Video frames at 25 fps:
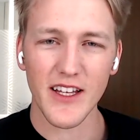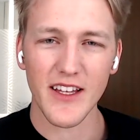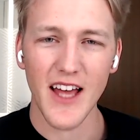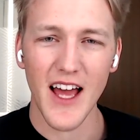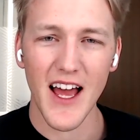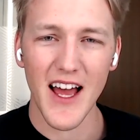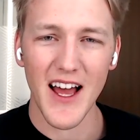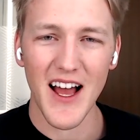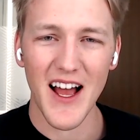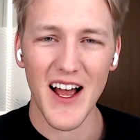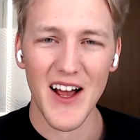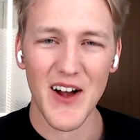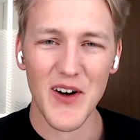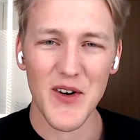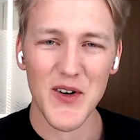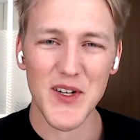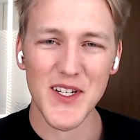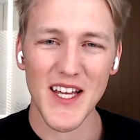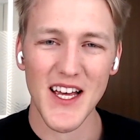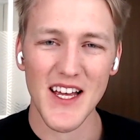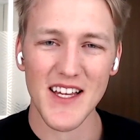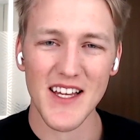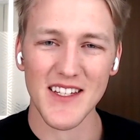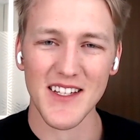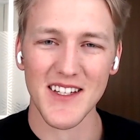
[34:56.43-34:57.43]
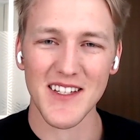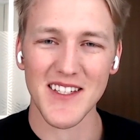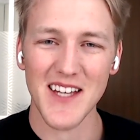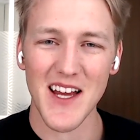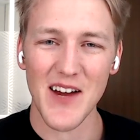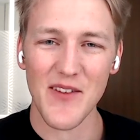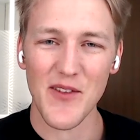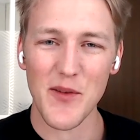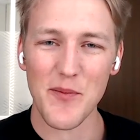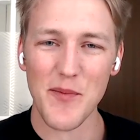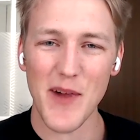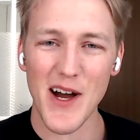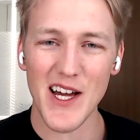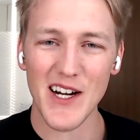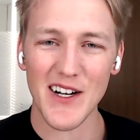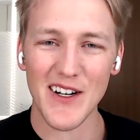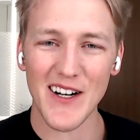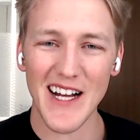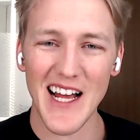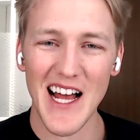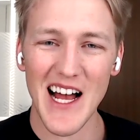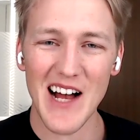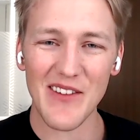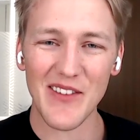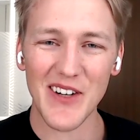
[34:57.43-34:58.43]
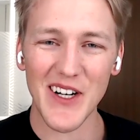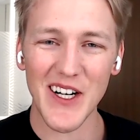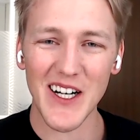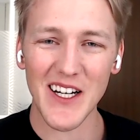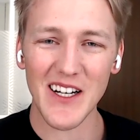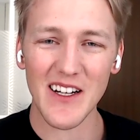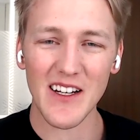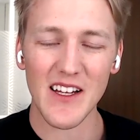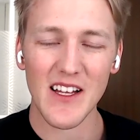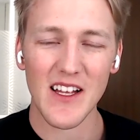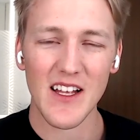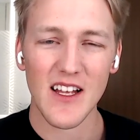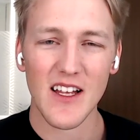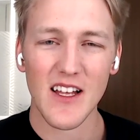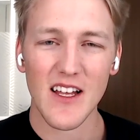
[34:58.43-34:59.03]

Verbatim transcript: I, I always ask this to every miner I have on